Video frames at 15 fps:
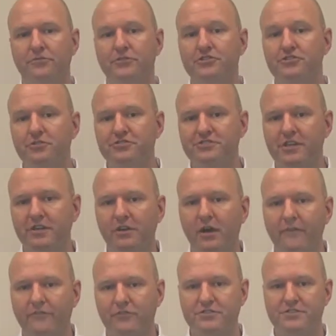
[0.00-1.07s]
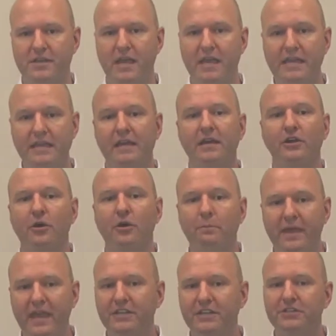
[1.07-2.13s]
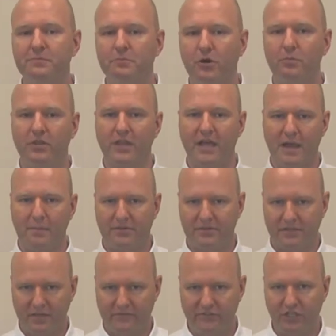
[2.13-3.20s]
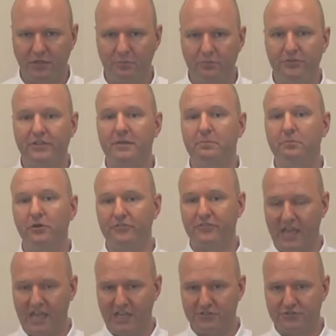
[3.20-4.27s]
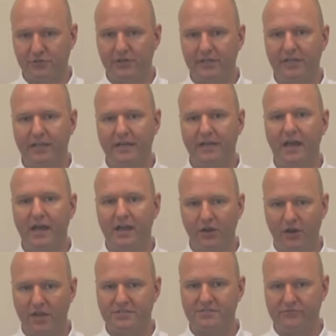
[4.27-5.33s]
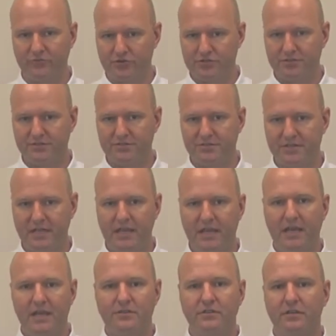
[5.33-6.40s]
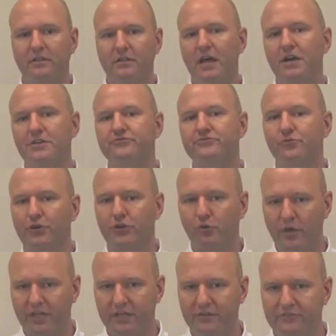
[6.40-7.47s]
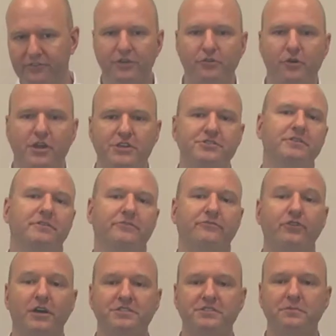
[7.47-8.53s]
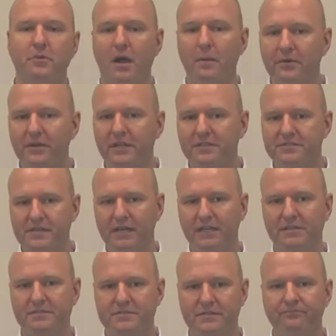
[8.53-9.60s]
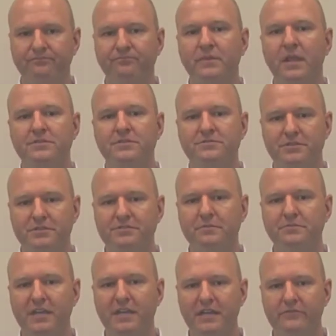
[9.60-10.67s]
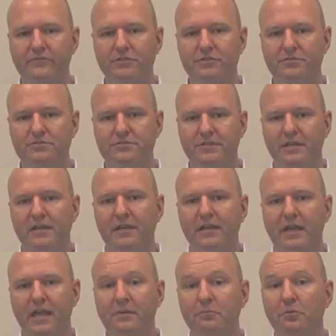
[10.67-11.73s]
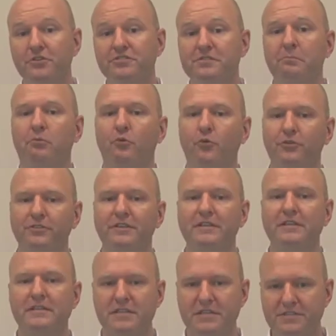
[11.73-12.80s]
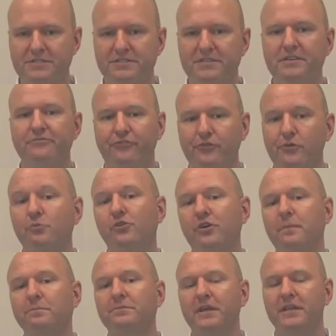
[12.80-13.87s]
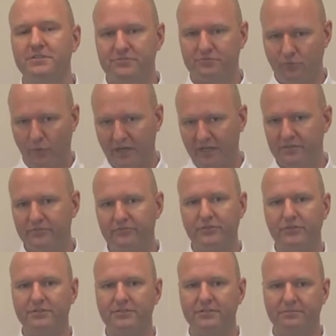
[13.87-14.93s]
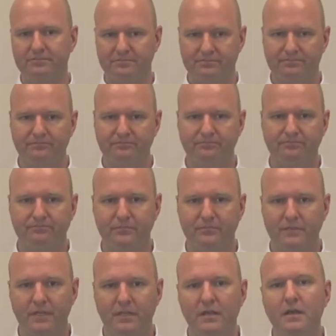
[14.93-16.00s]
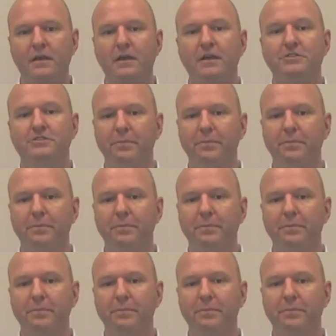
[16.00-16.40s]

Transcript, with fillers: The SureSine offers a companion mobile app available in both Android and iOS versions that allows for quick configuration of custom operating settings, system data views, and most importantly, easy firmware updates right in the field.